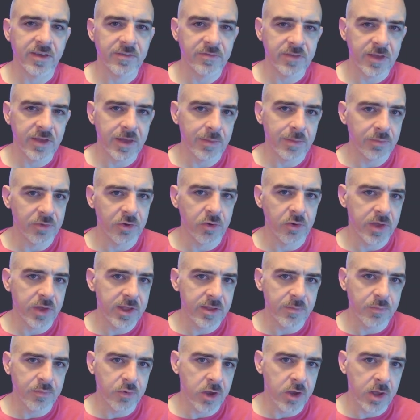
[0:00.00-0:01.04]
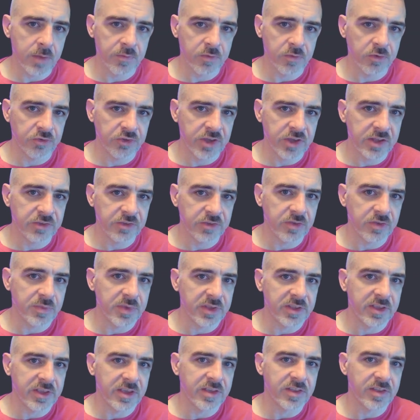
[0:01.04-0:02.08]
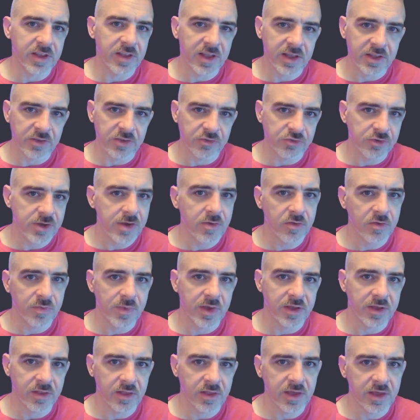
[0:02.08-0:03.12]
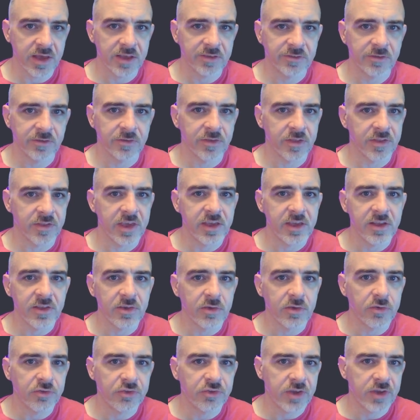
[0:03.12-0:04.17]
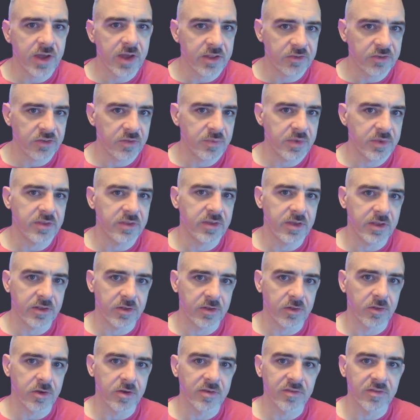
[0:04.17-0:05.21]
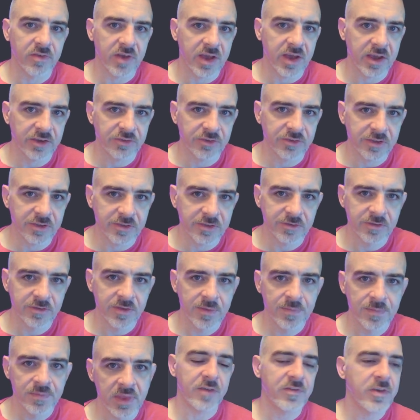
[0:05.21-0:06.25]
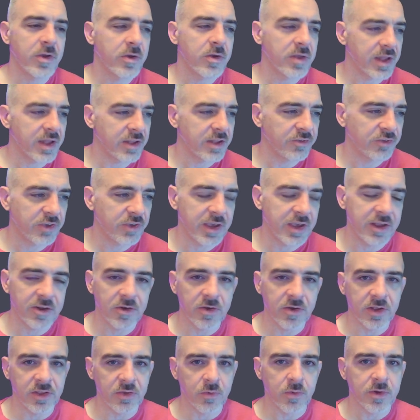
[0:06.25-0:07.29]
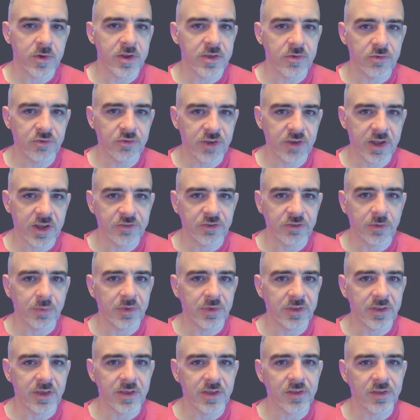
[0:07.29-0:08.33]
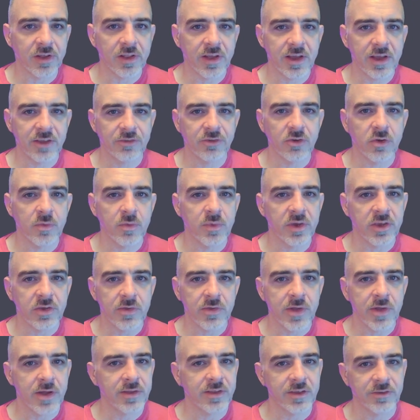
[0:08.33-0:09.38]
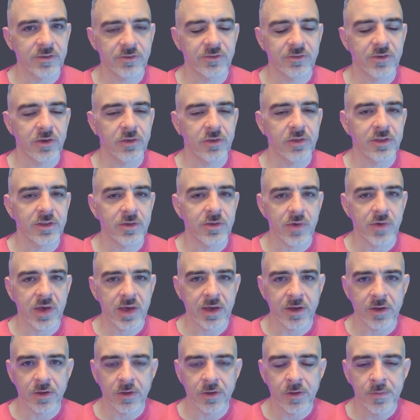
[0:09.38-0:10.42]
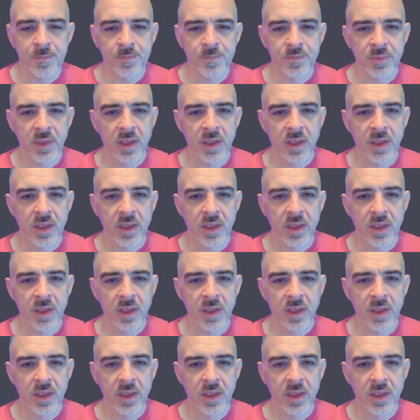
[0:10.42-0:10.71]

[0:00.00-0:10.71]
I've typed create a prompt for ChatGPT that I can share with my class so that they can use ChatGPT to learn fractions. If you're an educator and you want to use ChatGPT in the classroom but you don't necessarily know how,